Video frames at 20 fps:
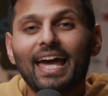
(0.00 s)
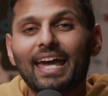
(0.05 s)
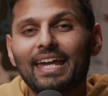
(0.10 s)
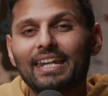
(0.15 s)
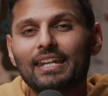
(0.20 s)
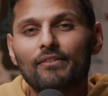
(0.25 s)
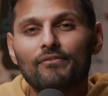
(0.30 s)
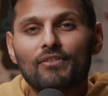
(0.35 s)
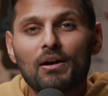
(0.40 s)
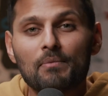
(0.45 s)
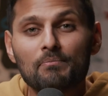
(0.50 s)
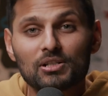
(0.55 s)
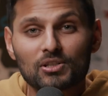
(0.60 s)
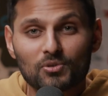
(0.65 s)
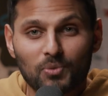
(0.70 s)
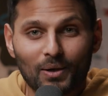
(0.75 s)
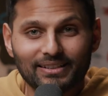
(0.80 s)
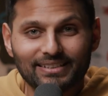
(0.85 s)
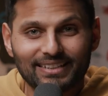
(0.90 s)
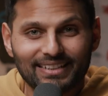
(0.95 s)
In November
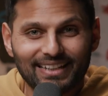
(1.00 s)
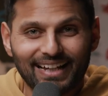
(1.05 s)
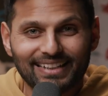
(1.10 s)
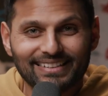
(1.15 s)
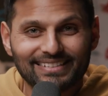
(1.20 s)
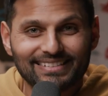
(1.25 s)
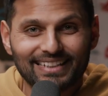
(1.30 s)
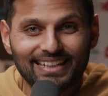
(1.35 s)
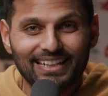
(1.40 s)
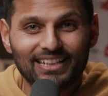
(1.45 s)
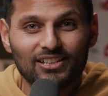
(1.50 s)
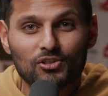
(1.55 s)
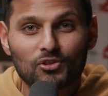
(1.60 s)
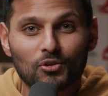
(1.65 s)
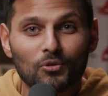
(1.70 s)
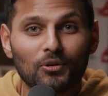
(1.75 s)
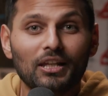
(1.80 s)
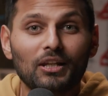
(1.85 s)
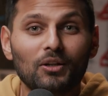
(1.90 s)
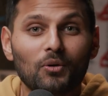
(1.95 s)
2019,
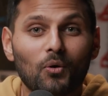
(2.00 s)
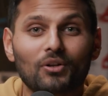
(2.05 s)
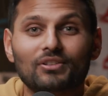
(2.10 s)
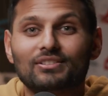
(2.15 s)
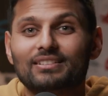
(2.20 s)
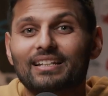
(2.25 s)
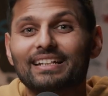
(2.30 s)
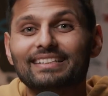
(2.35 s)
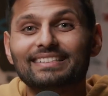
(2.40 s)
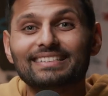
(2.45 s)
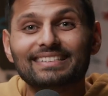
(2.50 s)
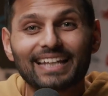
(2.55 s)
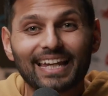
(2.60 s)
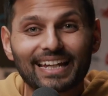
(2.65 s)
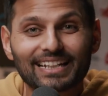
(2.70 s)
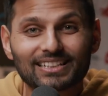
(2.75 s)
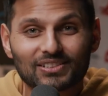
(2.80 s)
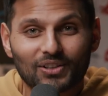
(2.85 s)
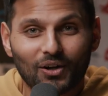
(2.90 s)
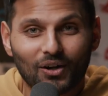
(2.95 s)
Julie launched her
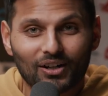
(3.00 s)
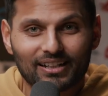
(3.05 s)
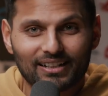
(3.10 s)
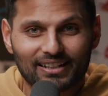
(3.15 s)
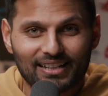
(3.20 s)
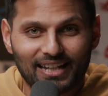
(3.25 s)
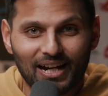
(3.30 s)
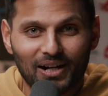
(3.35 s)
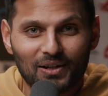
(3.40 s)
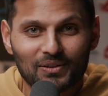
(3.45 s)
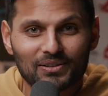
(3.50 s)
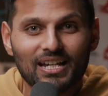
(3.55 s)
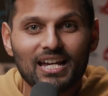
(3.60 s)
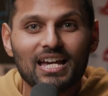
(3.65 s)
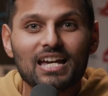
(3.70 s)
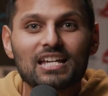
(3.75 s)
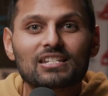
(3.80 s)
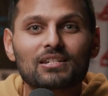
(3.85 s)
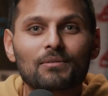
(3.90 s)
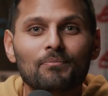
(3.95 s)
TikTok account
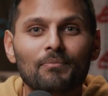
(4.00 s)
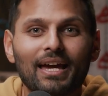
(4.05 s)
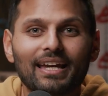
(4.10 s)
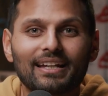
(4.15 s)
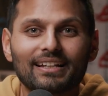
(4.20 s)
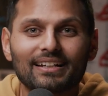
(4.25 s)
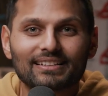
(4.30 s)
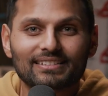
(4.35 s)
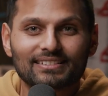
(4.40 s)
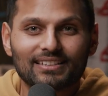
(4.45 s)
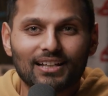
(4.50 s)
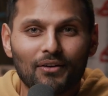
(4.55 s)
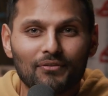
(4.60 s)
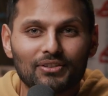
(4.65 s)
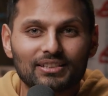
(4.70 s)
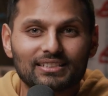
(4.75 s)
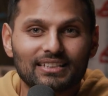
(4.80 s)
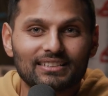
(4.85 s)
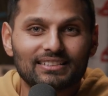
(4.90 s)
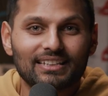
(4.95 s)
to make her
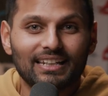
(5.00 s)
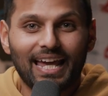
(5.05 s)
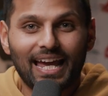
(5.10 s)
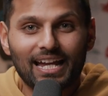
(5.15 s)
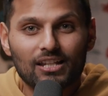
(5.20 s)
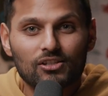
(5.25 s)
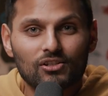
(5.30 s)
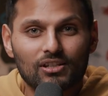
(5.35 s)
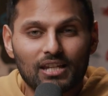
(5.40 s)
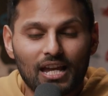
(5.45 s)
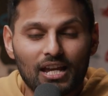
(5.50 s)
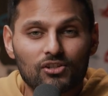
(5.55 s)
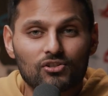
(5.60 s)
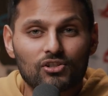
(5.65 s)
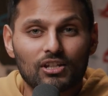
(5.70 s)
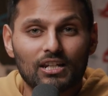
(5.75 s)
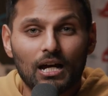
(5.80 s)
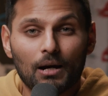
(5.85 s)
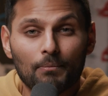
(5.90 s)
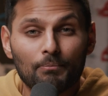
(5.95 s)
services and
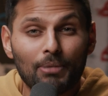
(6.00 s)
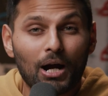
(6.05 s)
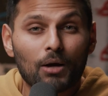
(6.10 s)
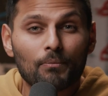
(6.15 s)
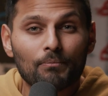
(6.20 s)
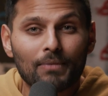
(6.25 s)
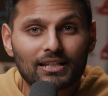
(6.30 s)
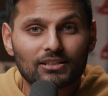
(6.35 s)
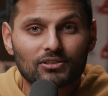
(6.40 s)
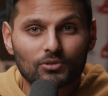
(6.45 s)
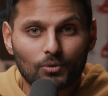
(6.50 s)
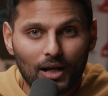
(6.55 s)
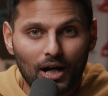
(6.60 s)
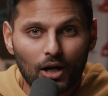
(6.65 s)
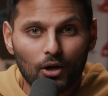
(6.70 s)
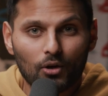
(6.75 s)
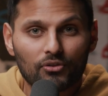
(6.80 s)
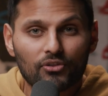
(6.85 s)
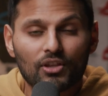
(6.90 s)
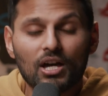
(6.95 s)
education about mental
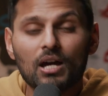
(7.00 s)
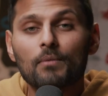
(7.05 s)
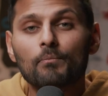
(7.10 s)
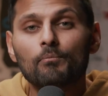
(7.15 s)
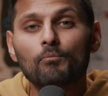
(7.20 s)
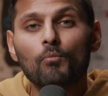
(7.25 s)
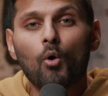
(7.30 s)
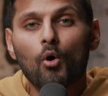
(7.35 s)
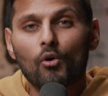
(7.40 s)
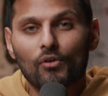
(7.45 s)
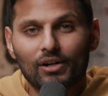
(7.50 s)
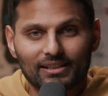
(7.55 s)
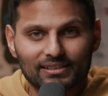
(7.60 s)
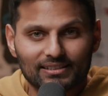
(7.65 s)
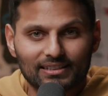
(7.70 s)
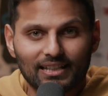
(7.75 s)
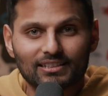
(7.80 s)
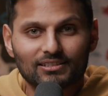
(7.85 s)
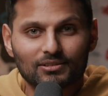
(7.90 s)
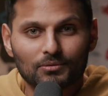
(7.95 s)
health more
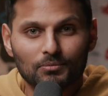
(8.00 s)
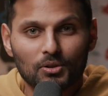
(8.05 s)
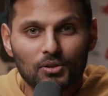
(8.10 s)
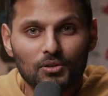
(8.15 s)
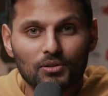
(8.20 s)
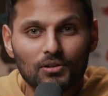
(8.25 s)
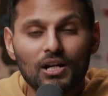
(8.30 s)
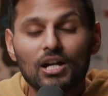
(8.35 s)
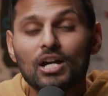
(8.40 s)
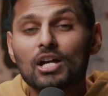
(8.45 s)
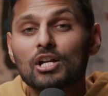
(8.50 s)
accessible.